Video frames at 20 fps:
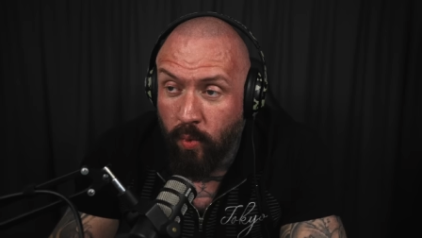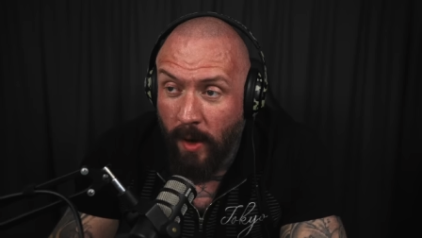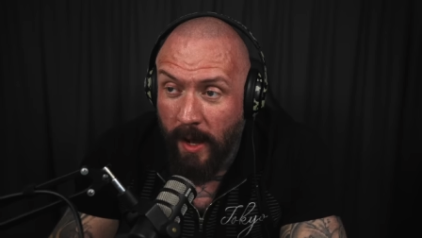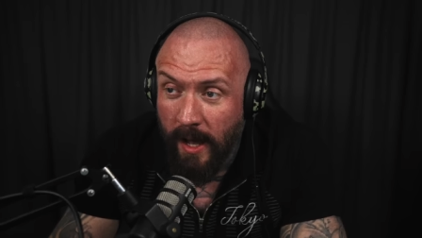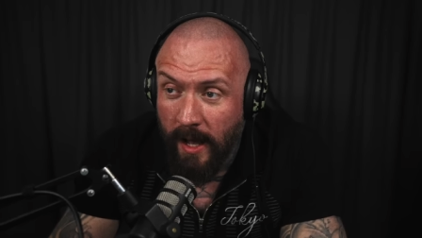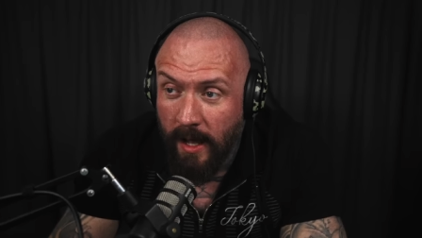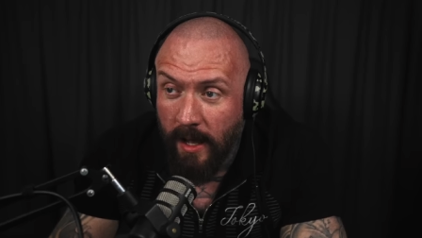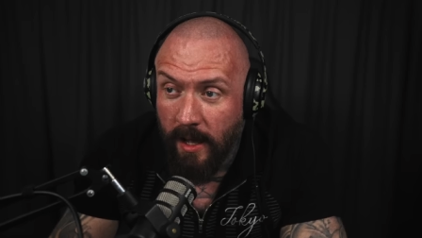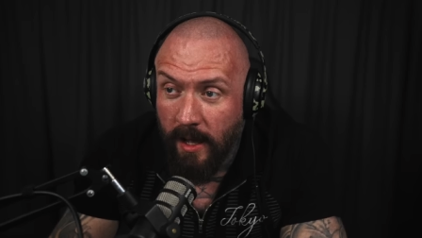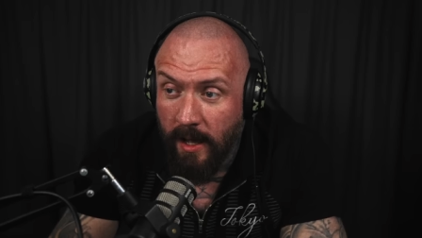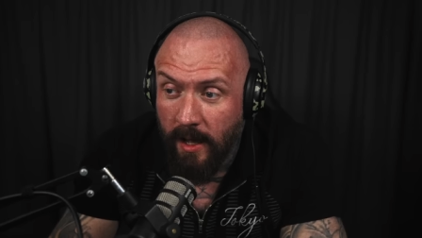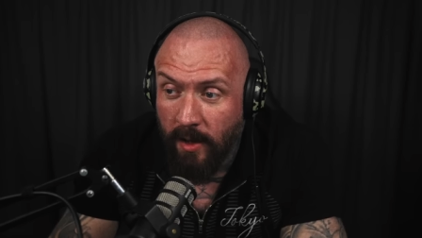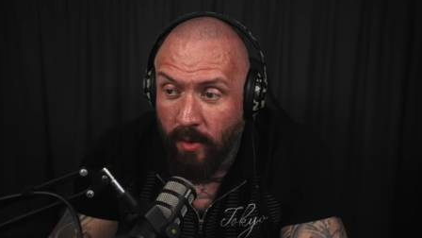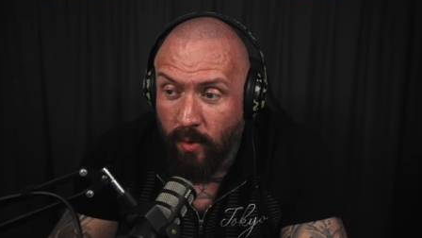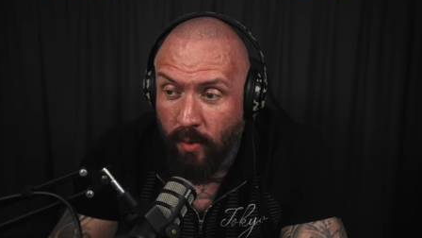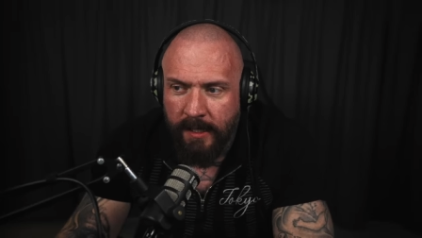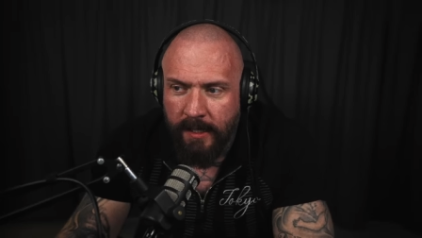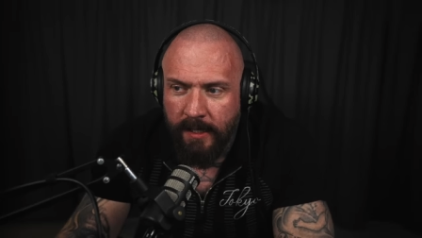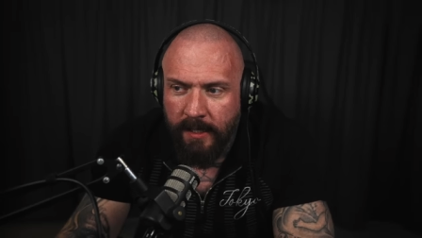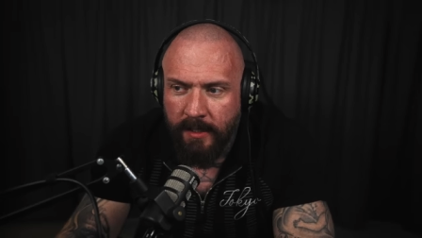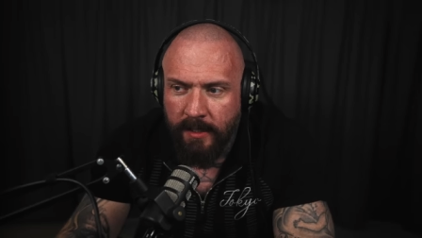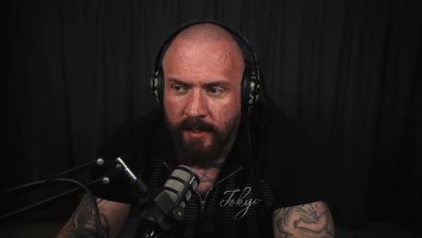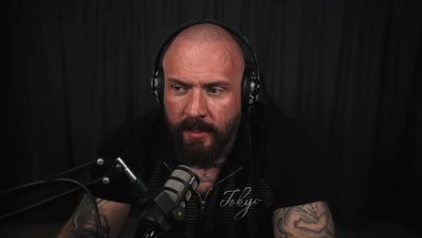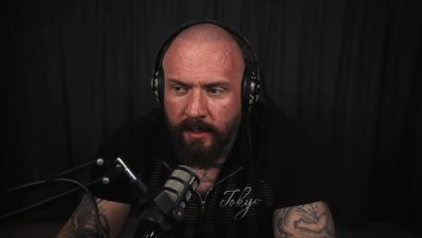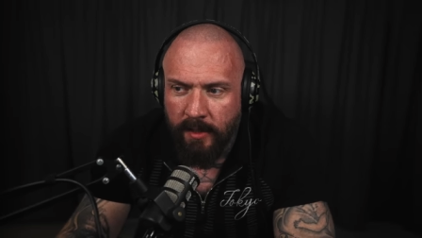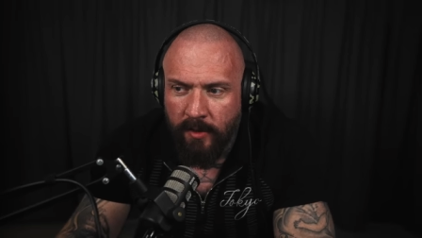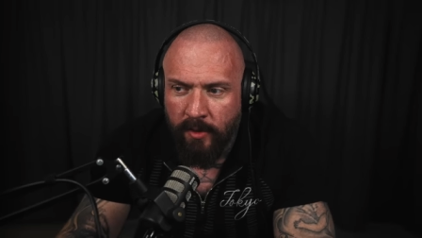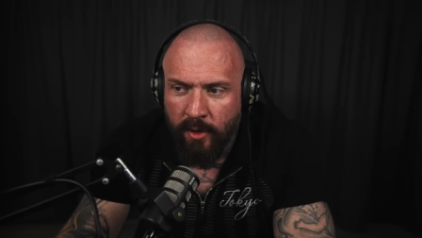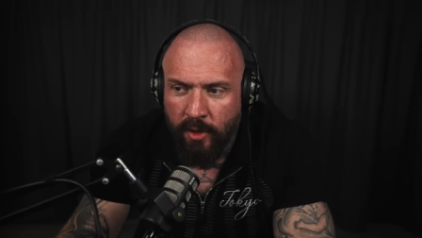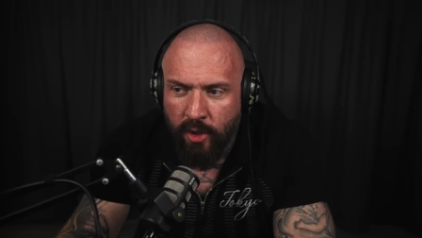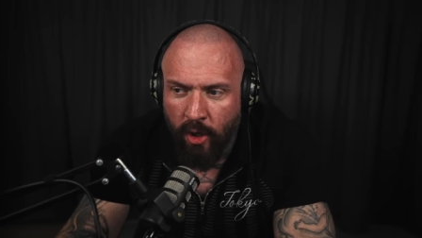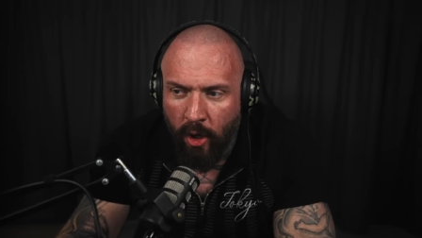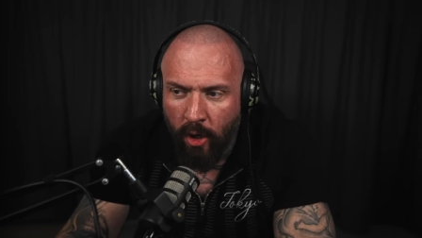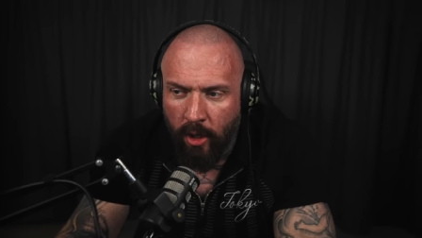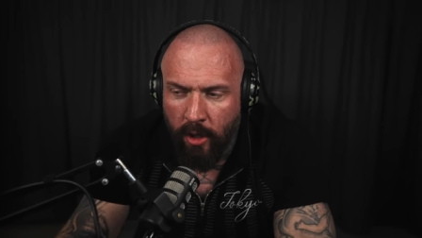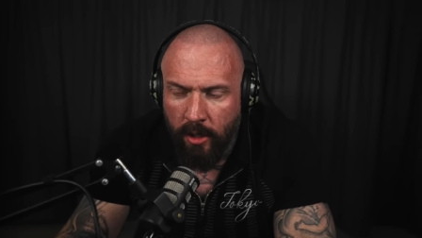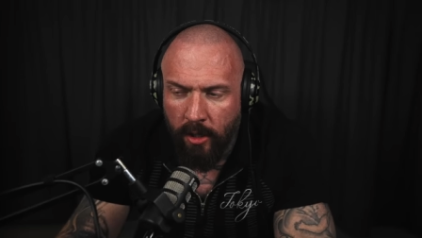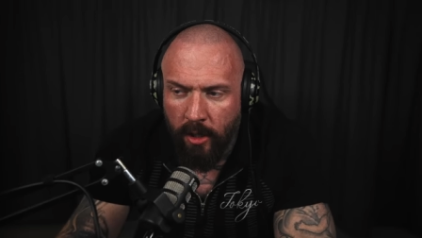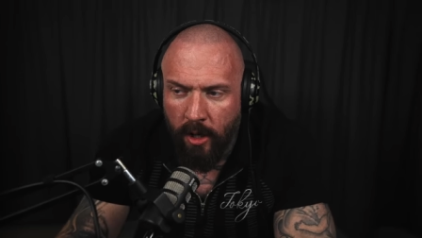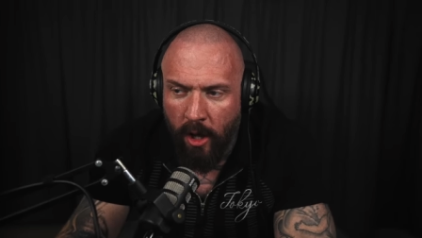Wow. He
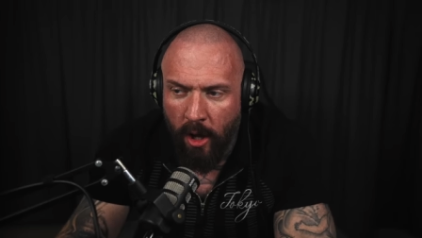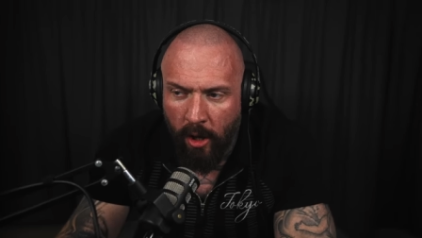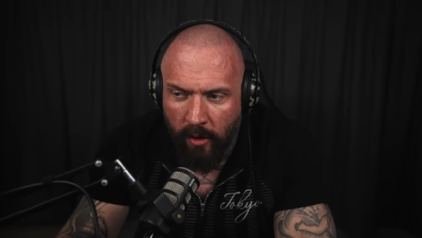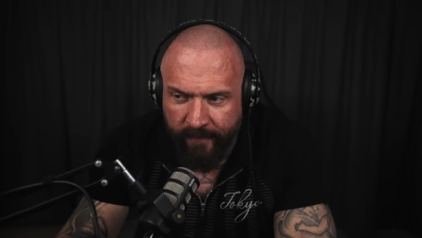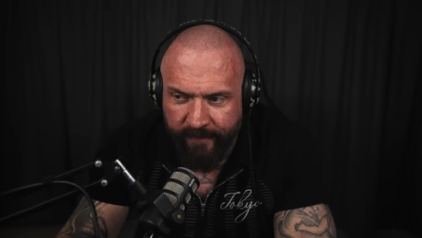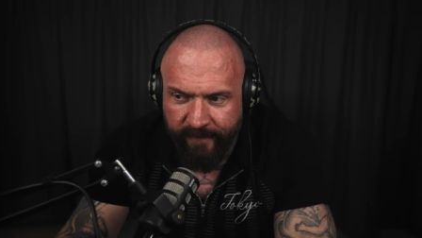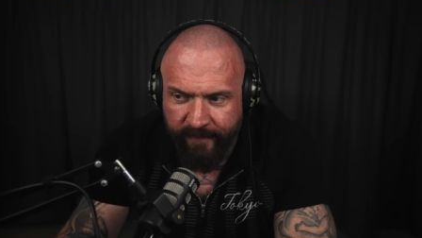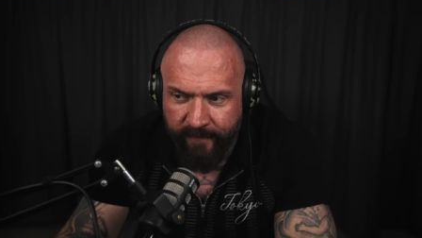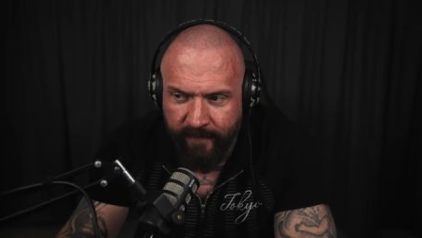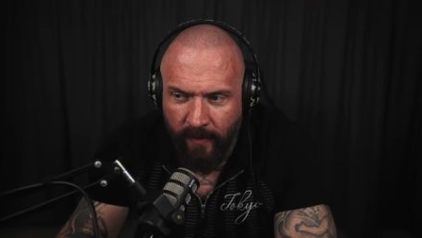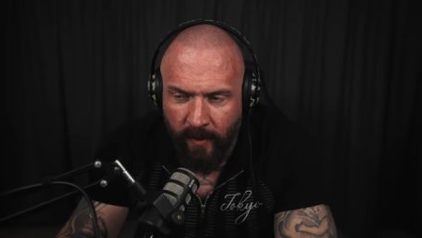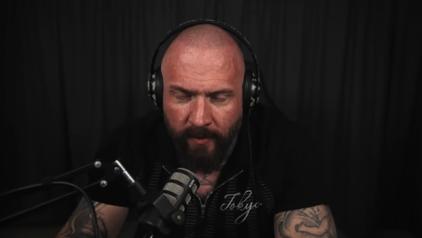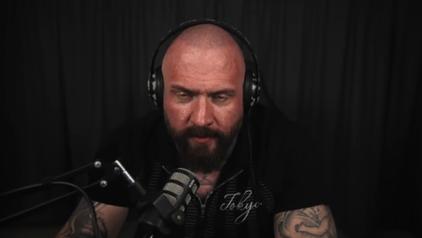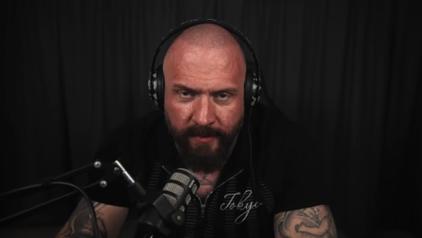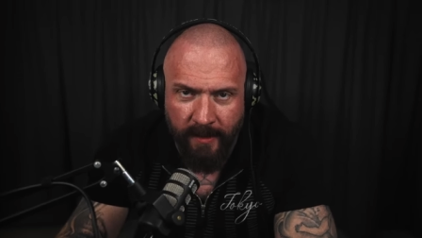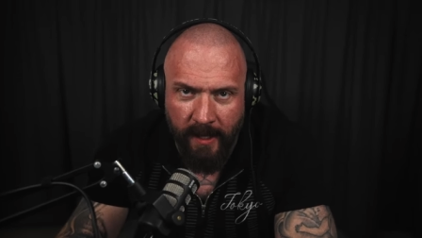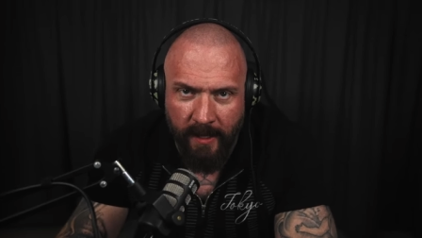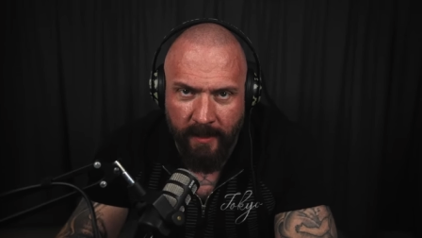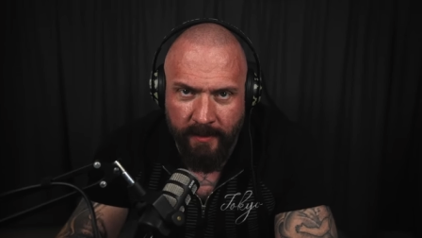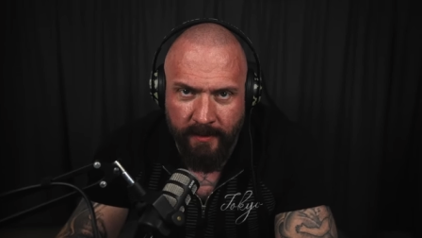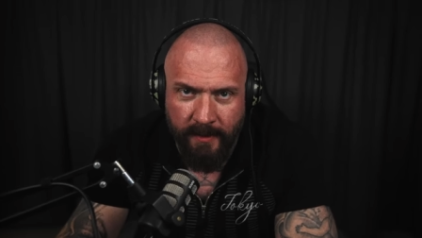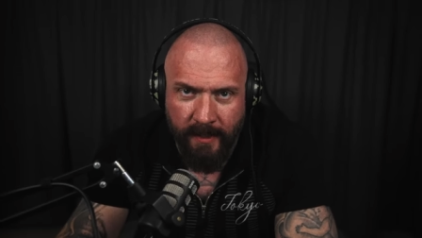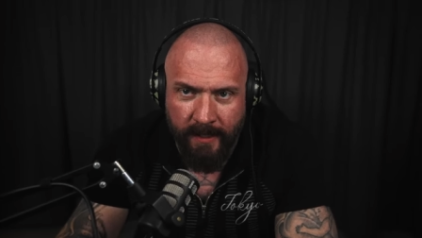got off on that.